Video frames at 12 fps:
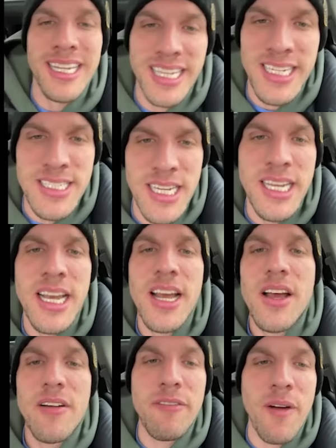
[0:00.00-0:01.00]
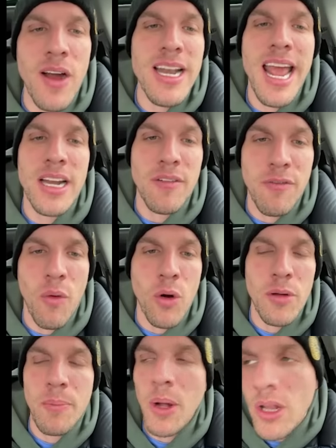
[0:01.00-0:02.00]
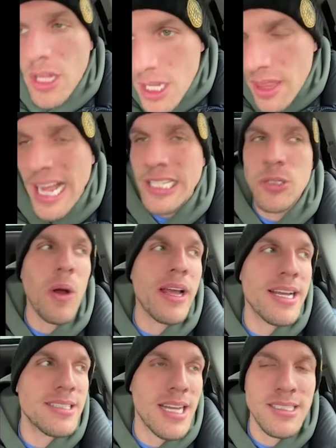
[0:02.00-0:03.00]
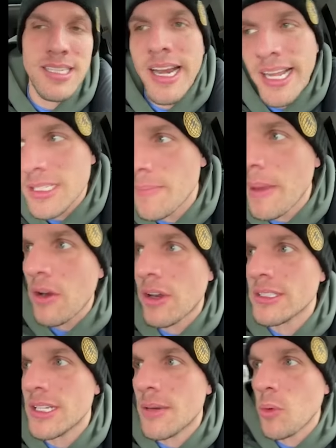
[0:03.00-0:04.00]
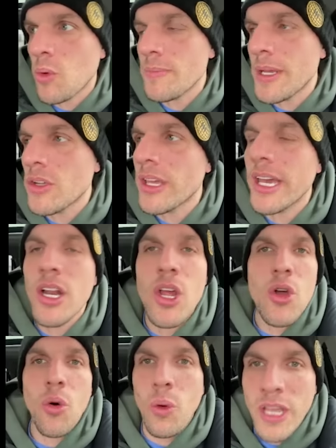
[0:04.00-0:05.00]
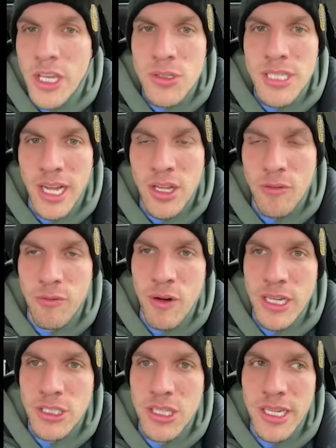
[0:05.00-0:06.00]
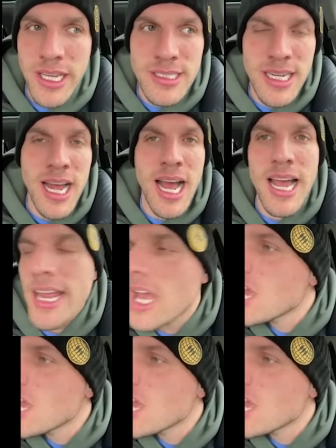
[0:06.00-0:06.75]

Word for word: easy, fun, and affordable. That's why, as I said, it's America's number one meal kit. We use HelloFresh, the kids and I